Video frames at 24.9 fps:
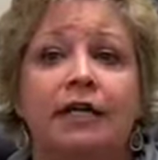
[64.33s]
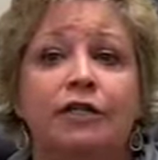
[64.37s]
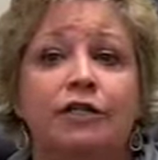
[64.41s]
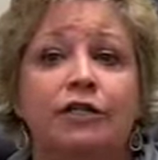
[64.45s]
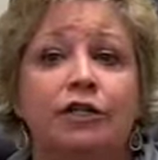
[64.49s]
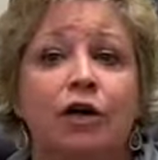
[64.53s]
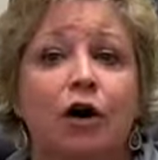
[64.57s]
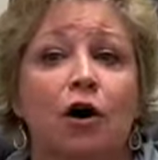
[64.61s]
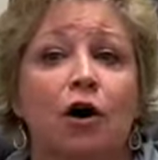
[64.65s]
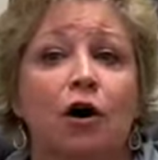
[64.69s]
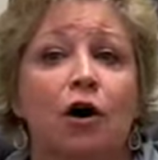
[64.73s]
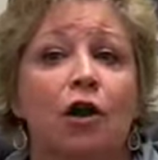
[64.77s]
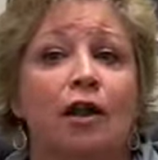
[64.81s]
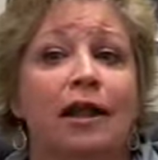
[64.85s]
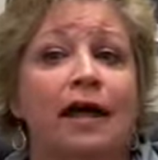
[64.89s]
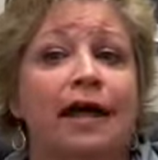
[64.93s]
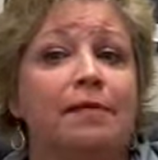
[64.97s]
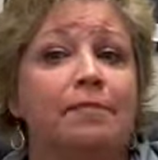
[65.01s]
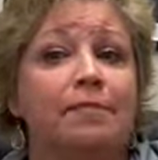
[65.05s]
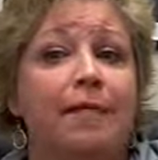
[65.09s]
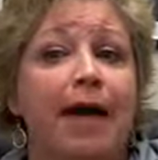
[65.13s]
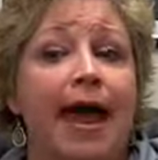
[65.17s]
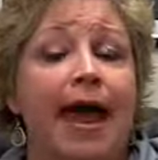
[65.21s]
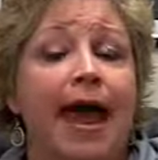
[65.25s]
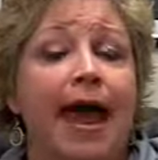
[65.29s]
dull
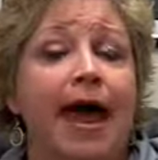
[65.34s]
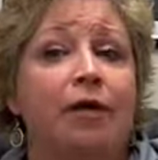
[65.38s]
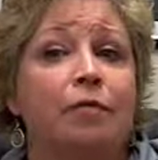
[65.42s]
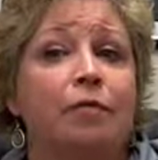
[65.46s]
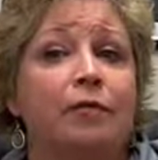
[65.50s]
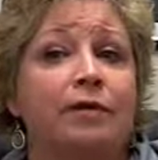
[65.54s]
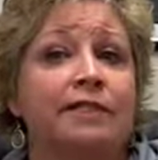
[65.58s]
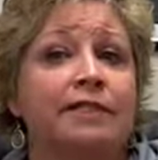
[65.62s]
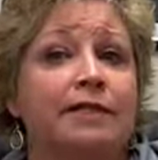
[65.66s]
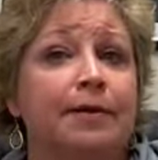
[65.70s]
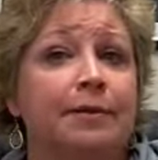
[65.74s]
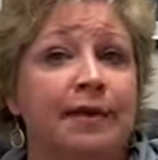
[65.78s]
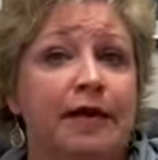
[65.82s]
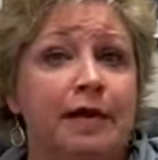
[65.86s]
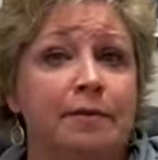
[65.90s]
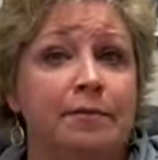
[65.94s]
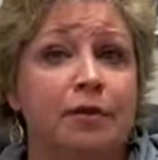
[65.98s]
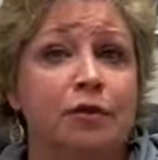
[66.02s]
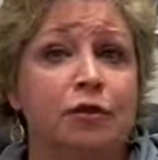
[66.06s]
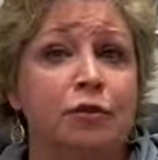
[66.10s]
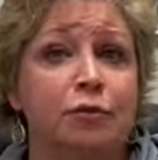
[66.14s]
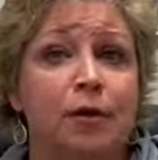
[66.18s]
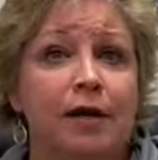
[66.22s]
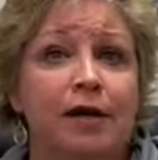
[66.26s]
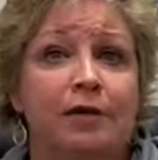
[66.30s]
and matte with some
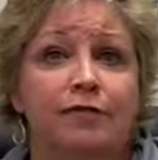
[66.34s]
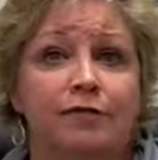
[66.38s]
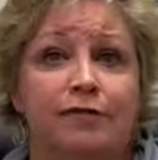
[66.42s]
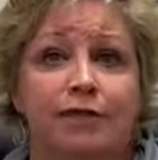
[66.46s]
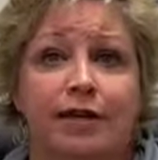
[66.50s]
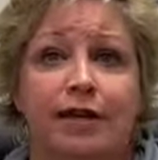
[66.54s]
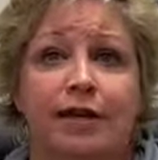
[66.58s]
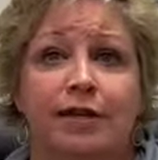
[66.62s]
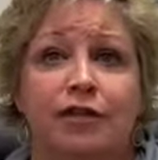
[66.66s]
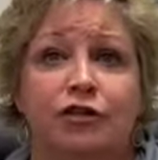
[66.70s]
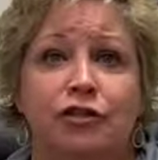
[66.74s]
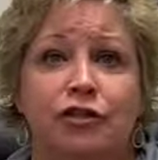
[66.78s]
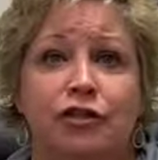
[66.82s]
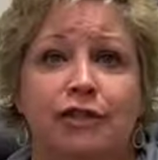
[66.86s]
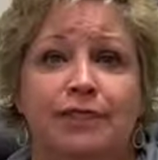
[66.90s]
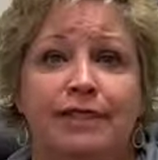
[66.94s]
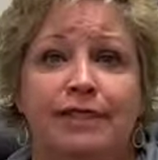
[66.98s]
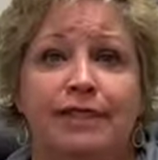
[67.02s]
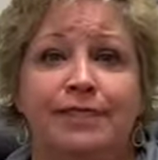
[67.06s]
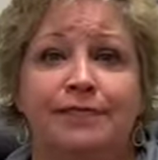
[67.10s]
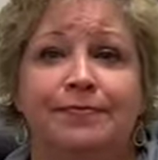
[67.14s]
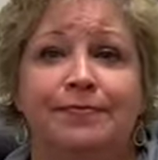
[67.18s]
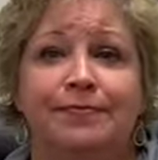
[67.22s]
in-between finishes,